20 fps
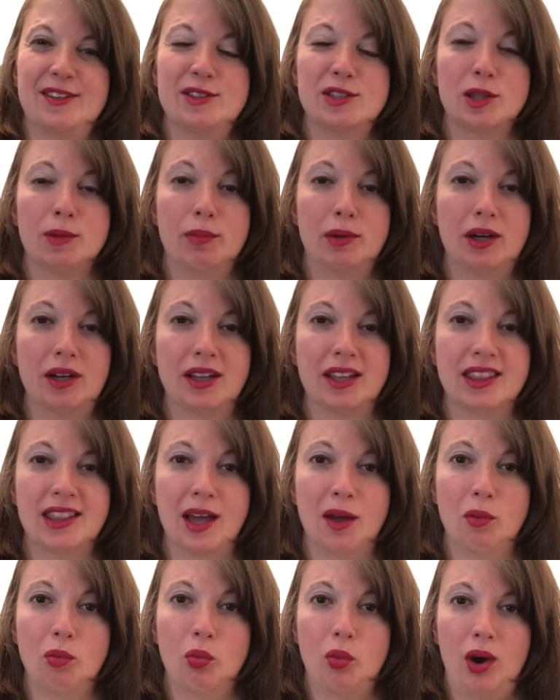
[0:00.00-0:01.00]
the book
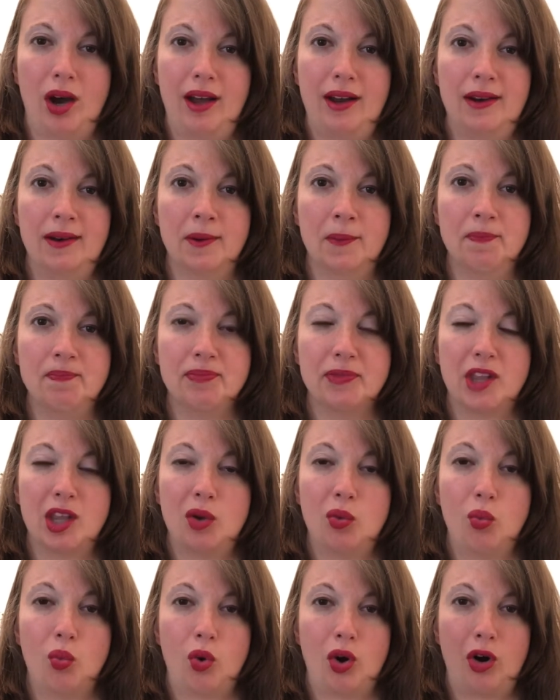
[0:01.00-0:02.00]
that won the
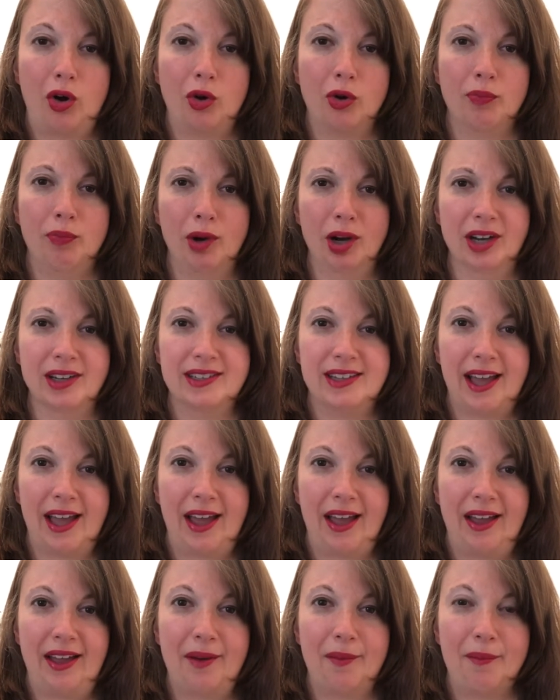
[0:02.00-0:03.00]
World Book
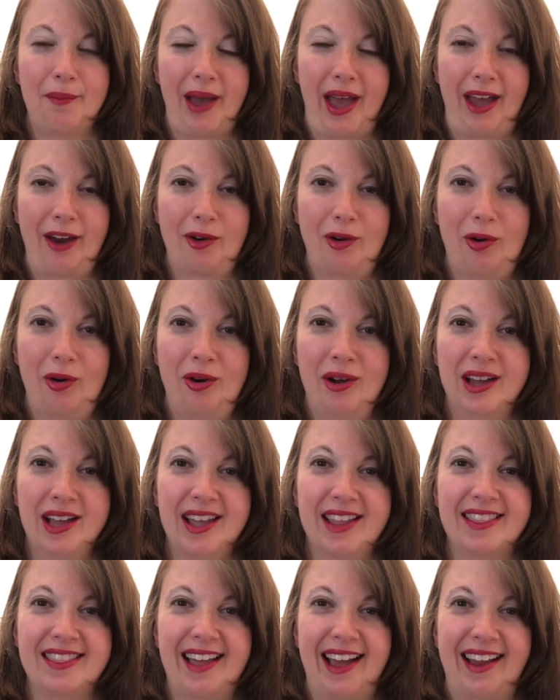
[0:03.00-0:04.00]
Day battle
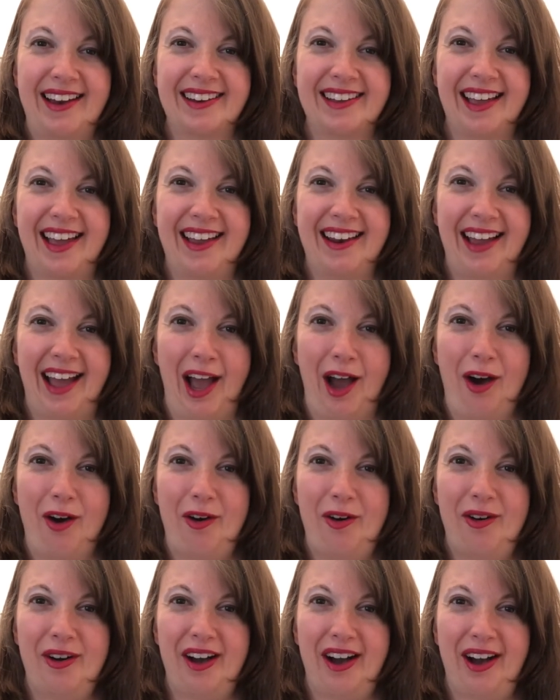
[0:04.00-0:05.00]
that Kate
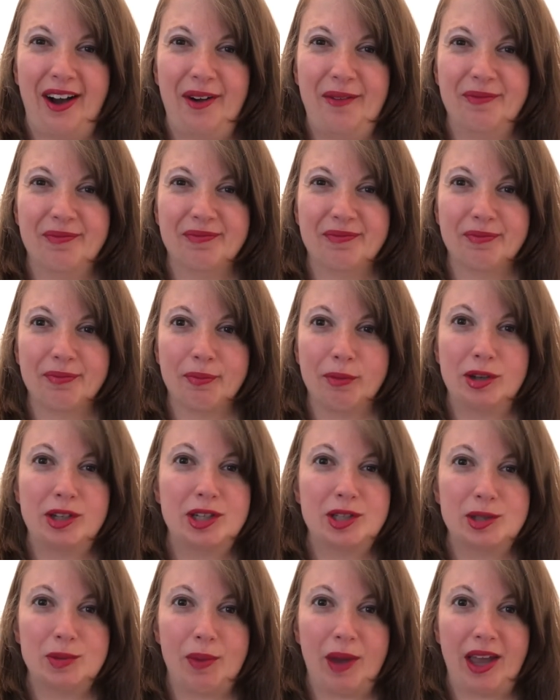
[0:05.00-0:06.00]
Howe
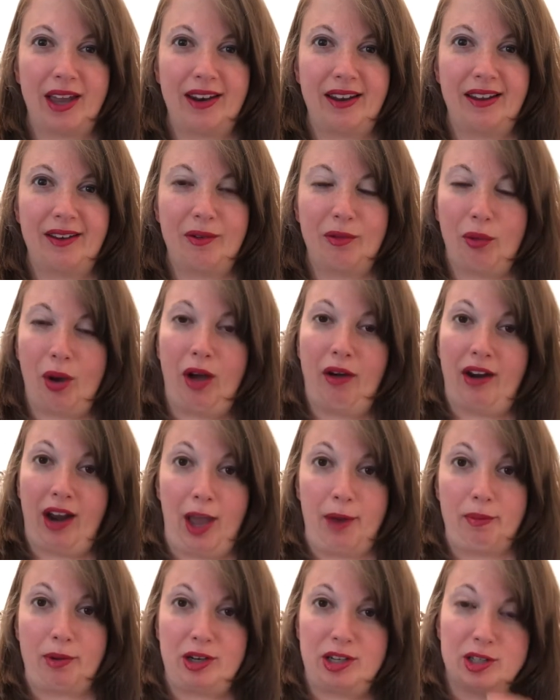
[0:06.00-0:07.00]
participated, well, and
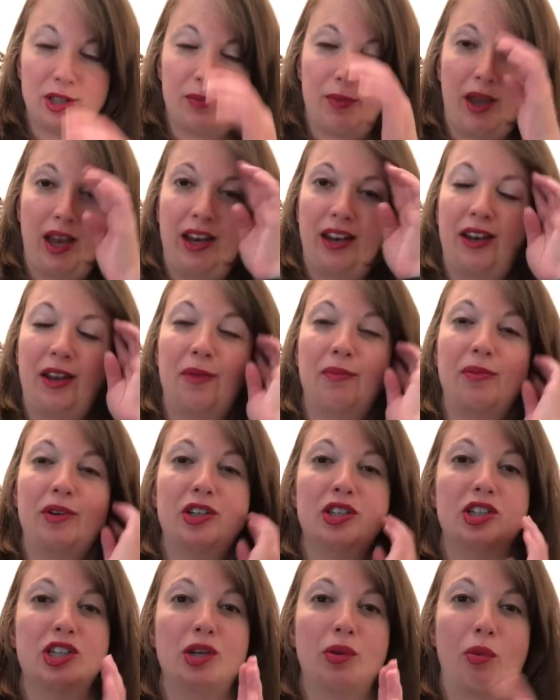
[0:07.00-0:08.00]
I participated in, but
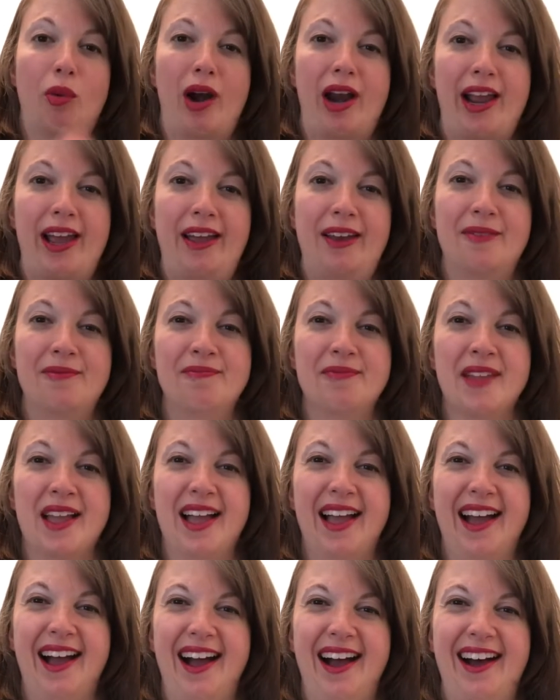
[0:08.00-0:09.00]
she ran
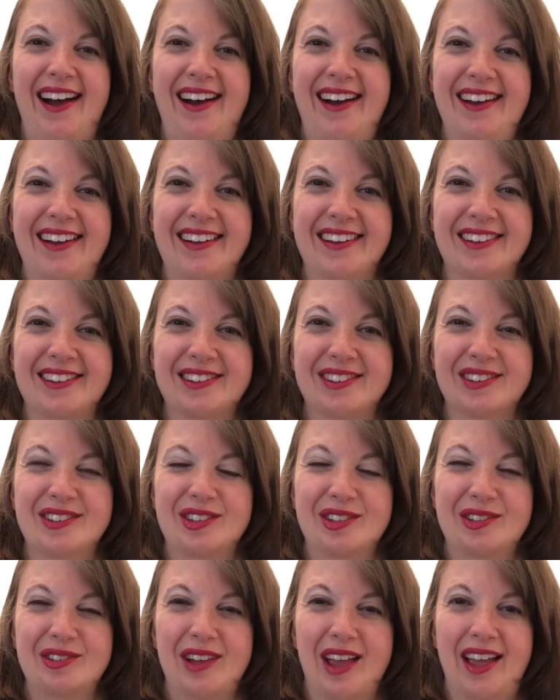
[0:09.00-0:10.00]

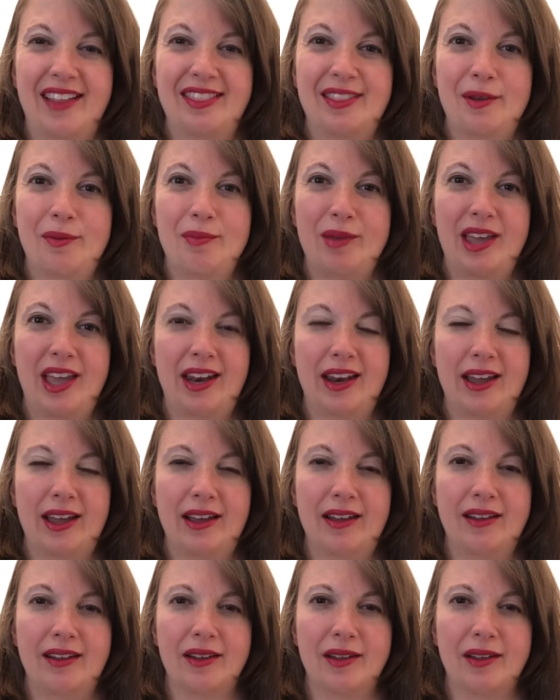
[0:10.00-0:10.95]
at the beginning